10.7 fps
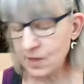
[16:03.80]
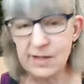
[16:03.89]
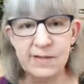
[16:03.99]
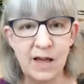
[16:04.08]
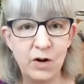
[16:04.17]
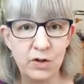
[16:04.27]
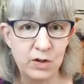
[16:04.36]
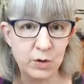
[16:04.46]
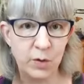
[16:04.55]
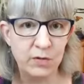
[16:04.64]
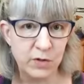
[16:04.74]
So that's Saturday,
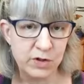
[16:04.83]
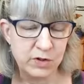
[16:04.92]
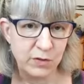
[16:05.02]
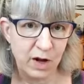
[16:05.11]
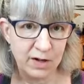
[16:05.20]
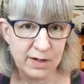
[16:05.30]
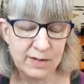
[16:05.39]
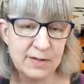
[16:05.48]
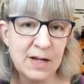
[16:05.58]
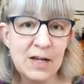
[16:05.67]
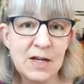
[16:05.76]
the 21st of
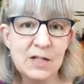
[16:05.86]
August.